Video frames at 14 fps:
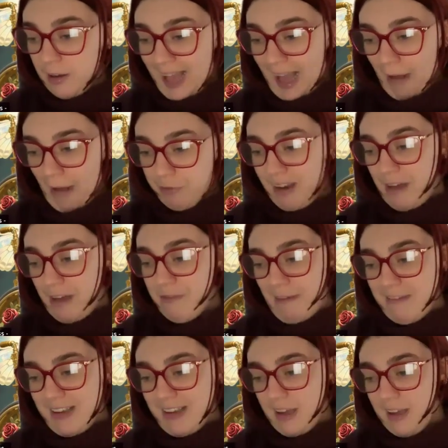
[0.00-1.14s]
Catherine of
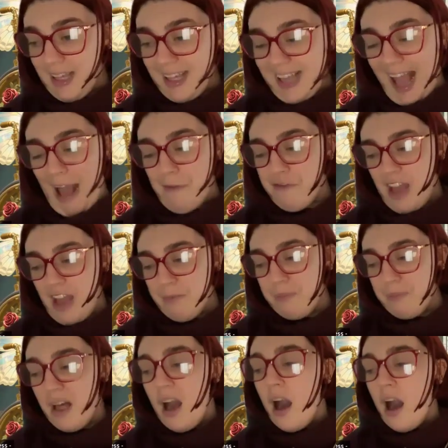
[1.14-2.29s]
Aragon's
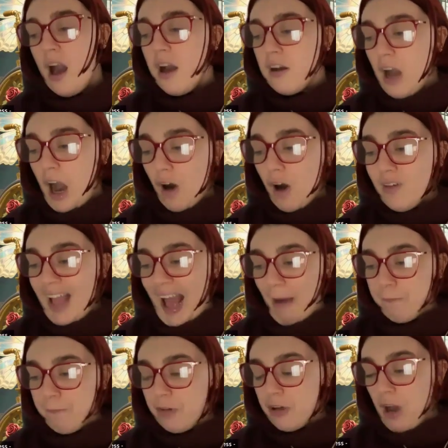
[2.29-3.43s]
nephew, called
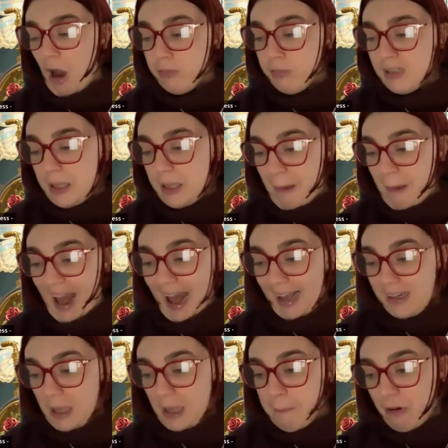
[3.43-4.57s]
out the
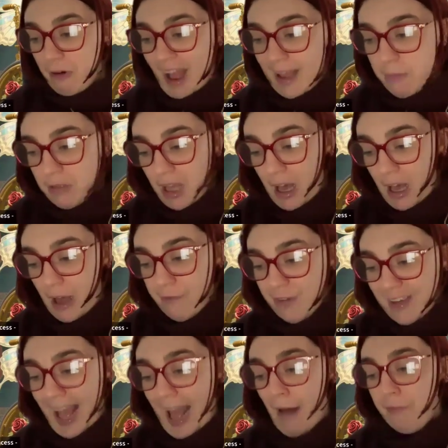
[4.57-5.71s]
concubine and blamed her
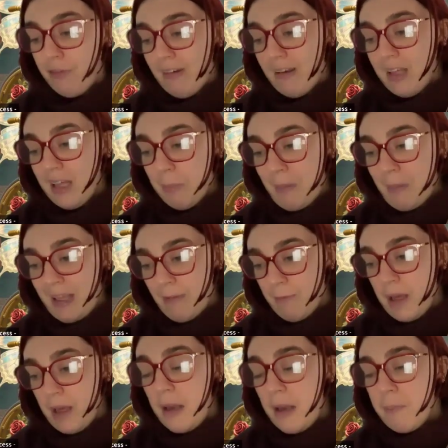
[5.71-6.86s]
for Catherine's
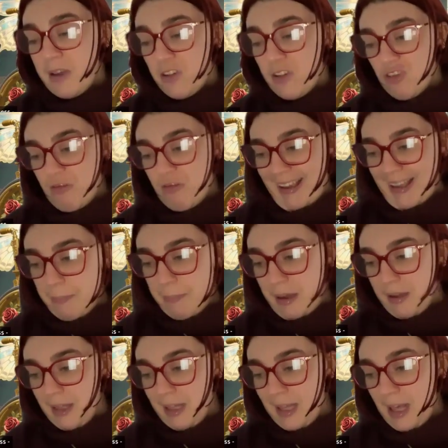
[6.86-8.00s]

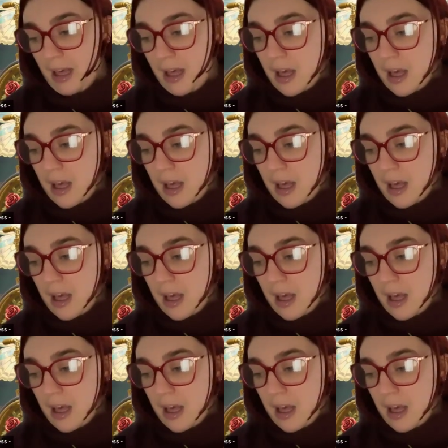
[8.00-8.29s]
mistreatment.